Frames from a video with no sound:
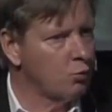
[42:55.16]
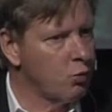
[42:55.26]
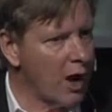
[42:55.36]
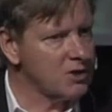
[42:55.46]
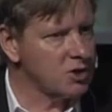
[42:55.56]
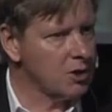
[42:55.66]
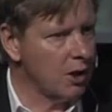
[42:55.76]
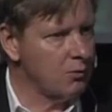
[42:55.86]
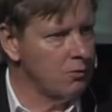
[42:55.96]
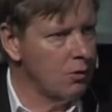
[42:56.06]

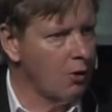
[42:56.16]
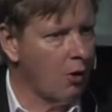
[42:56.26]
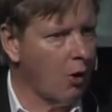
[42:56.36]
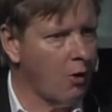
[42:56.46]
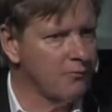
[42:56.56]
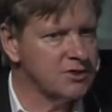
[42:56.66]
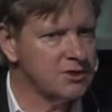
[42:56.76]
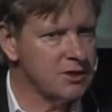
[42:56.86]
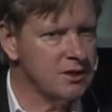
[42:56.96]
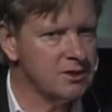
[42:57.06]
ratio of
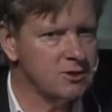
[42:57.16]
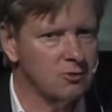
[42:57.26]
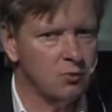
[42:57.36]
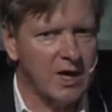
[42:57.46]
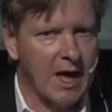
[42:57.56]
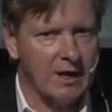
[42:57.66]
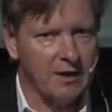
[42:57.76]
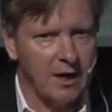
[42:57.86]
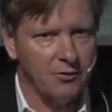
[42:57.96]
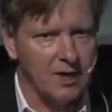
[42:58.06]
seeds that we had
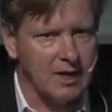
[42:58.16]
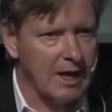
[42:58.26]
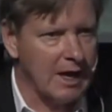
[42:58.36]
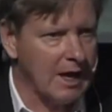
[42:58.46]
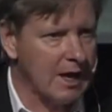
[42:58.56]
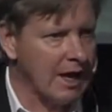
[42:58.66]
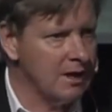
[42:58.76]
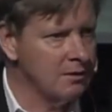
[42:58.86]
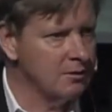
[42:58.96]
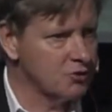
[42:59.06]
at the
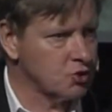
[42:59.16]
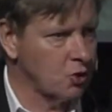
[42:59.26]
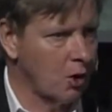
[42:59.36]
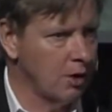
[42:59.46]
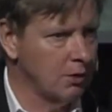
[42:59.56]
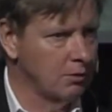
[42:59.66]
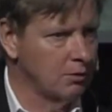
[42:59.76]
end of the trial